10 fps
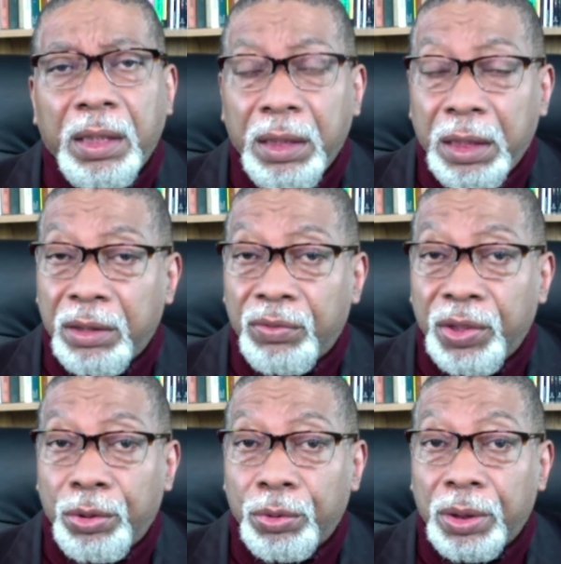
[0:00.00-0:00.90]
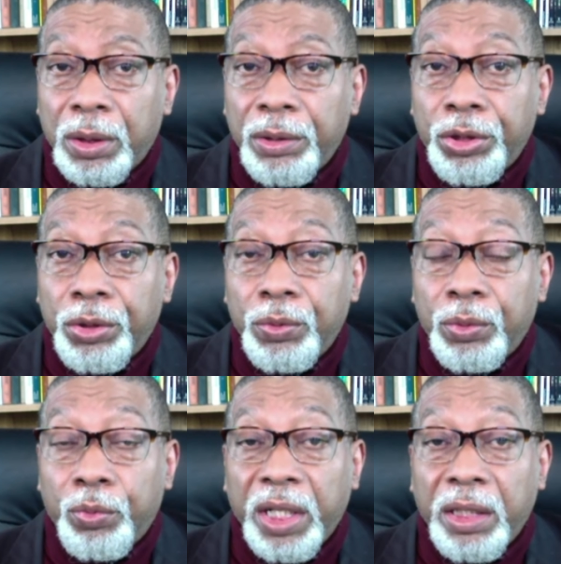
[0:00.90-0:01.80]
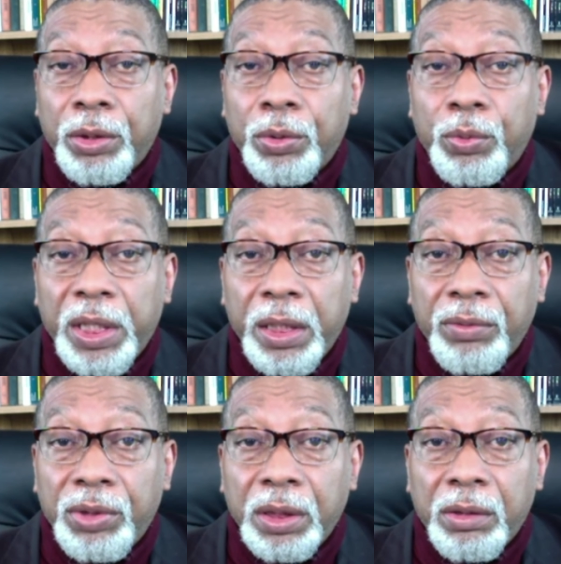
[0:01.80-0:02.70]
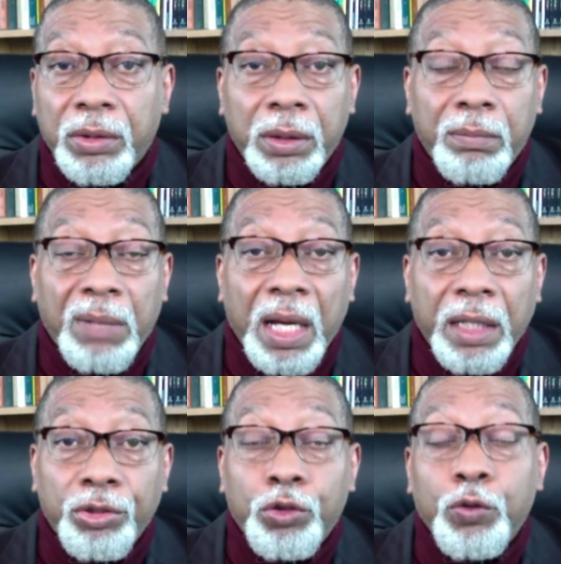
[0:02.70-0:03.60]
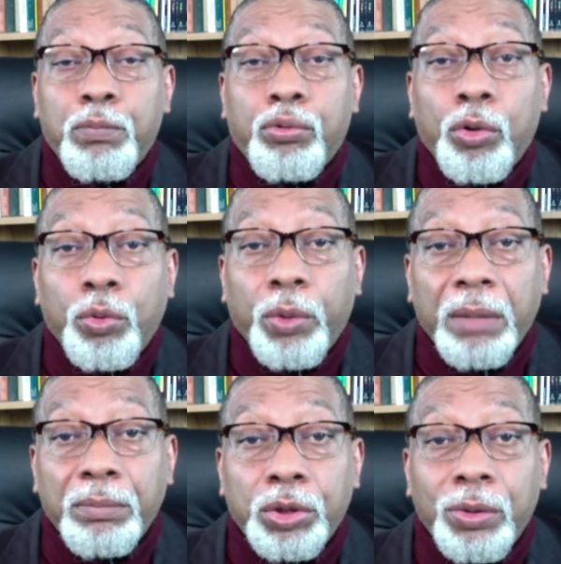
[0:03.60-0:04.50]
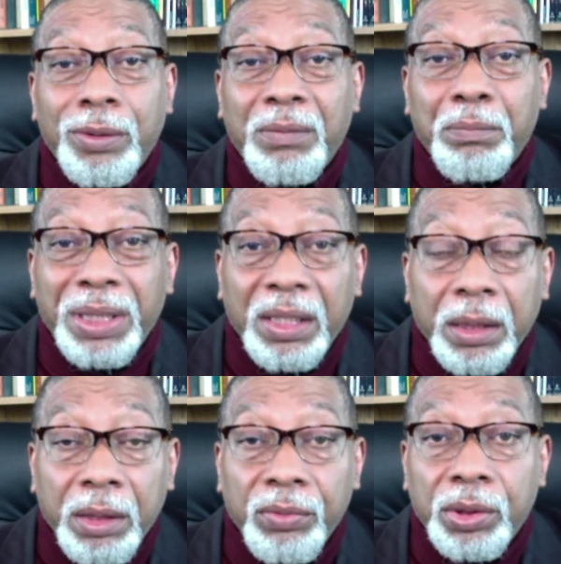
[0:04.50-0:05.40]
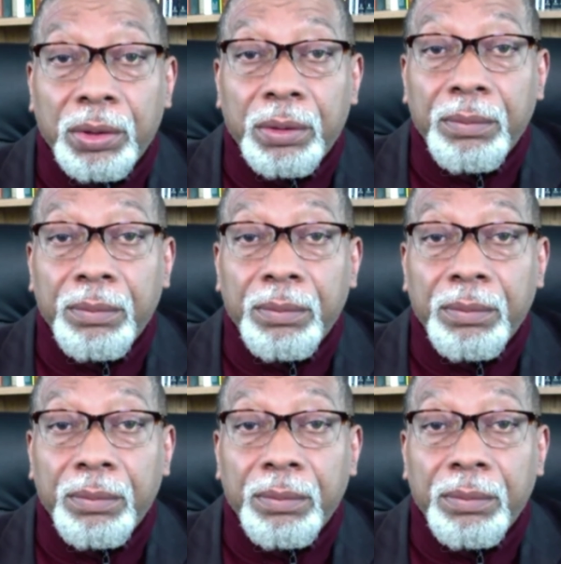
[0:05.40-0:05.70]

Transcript: individuals can shoot radio waves into the mind to program certain beliefs,